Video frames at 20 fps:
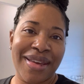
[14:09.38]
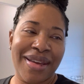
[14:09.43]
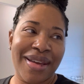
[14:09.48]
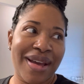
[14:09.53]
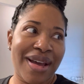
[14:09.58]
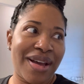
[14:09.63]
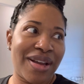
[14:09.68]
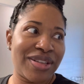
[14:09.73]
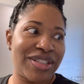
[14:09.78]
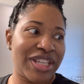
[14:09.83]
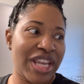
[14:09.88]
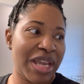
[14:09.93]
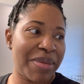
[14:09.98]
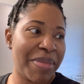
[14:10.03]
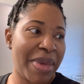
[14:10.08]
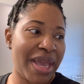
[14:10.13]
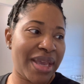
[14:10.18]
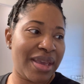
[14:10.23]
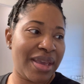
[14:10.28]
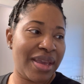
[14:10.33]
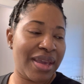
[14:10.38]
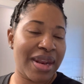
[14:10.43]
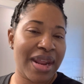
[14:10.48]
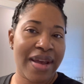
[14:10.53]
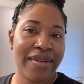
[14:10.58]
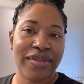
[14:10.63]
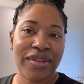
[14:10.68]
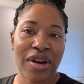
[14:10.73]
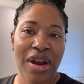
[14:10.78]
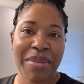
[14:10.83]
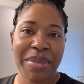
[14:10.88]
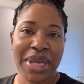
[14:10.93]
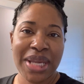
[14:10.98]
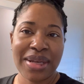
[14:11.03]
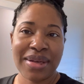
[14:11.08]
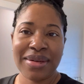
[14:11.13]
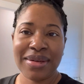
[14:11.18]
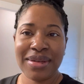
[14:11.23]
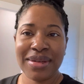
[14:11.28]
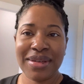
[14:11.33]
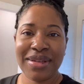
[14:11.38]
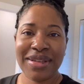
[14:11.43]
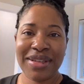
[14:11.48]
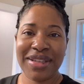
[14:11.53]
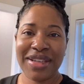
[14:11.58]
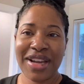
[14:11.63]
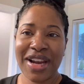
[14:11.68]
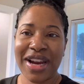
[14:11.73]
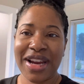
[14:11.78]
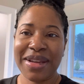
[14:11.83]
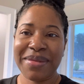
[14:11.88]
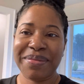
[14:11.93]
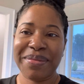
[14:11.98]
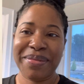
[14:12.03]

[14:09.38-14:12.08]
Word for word: I'll check back in after our meeting. All right.